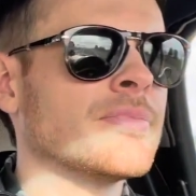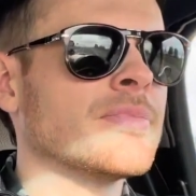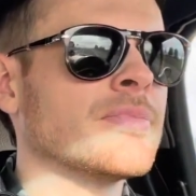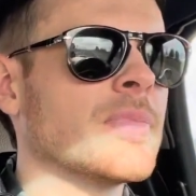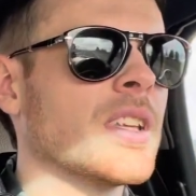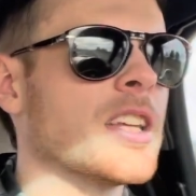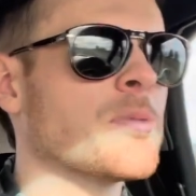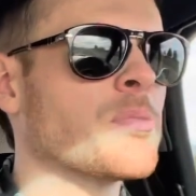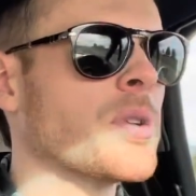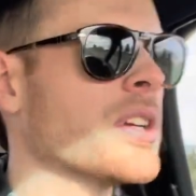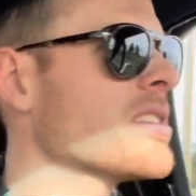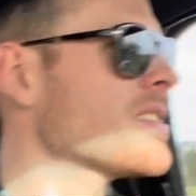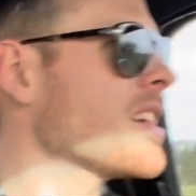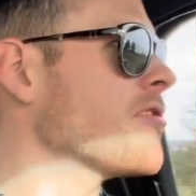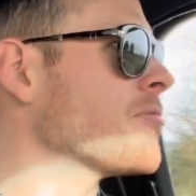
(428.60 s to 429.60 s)
And it's
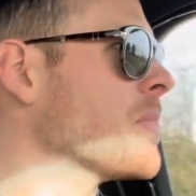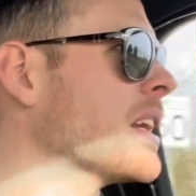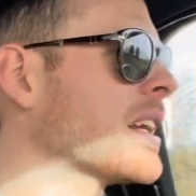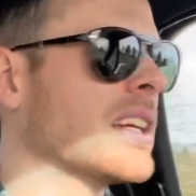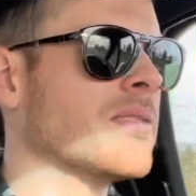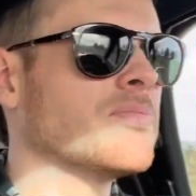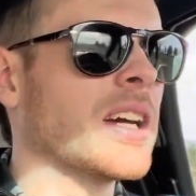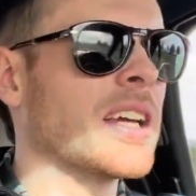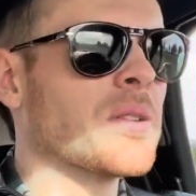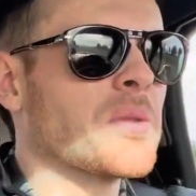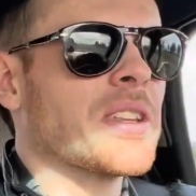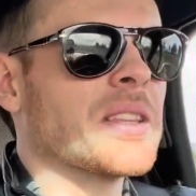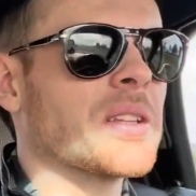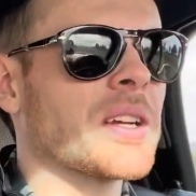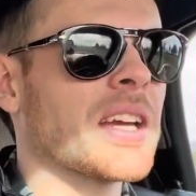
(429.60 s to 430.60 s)
pretty safe money. I don't
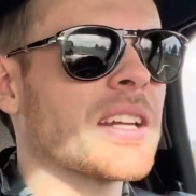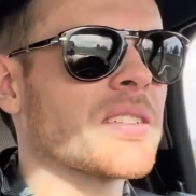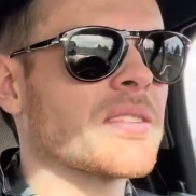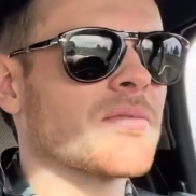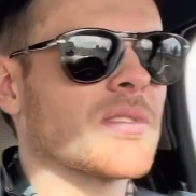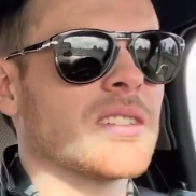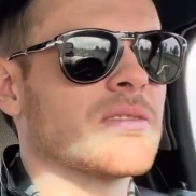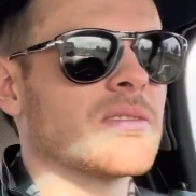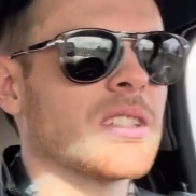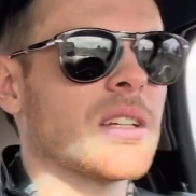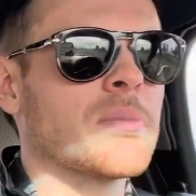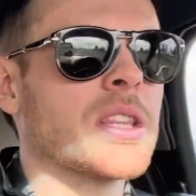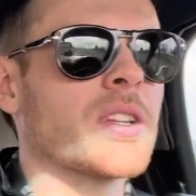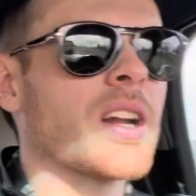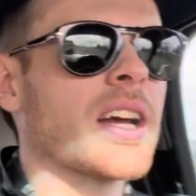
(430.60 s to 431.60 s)
think they're
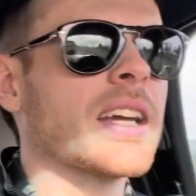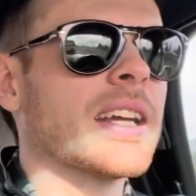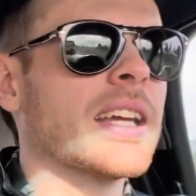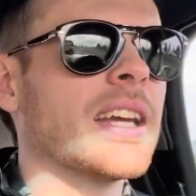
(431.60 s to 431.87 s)
not going to get